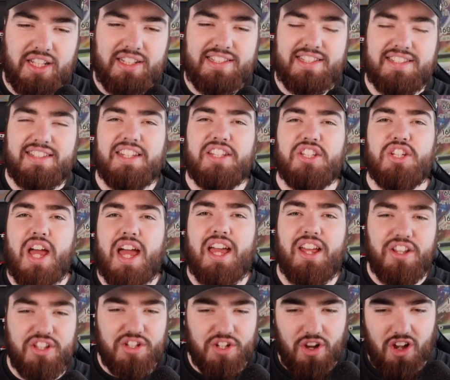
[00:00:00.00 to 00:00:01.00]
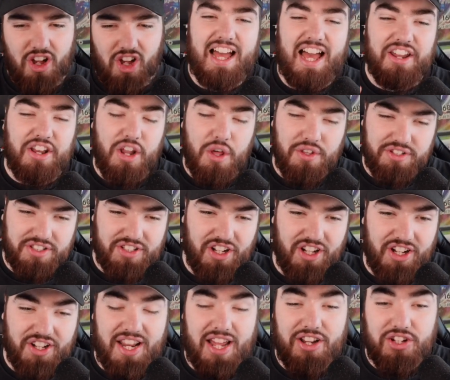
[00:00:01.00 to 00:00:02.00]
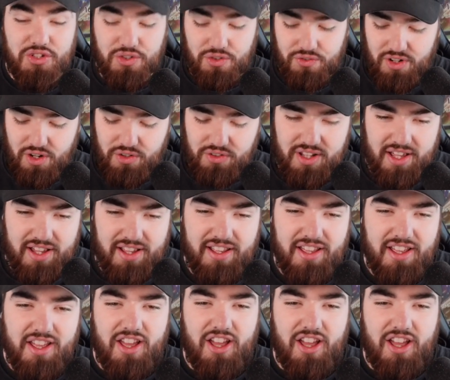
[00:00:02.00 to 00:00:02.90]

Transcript: and this is the Giant Charm. I know this card. I should have known that.